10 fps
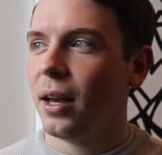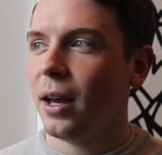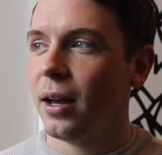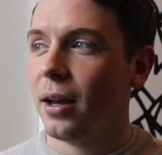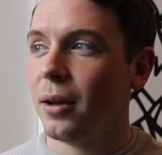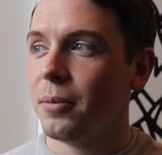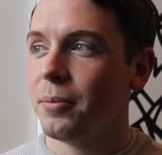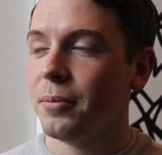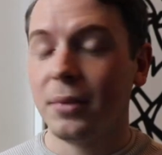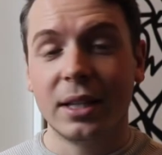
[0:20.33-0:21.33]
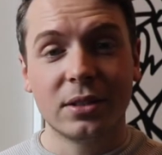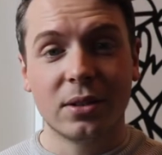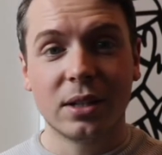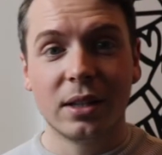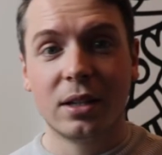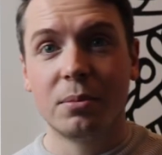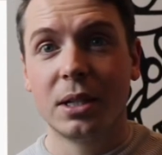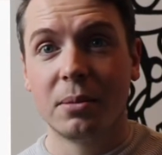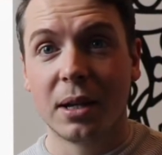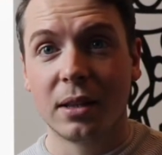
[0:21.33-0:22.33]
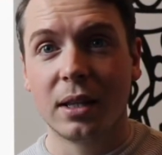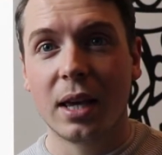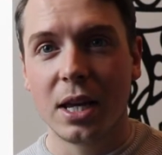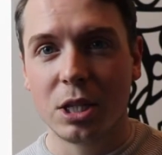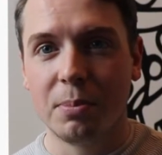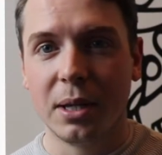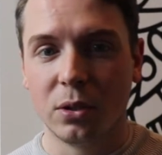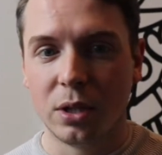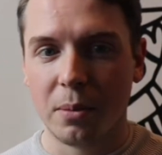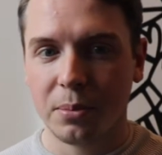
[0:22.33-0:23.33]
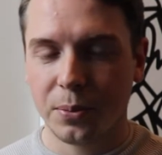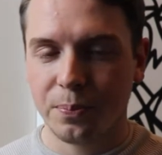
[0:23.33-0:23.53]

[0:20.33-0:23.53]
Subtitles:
Let's talk a little bit about the case buildup.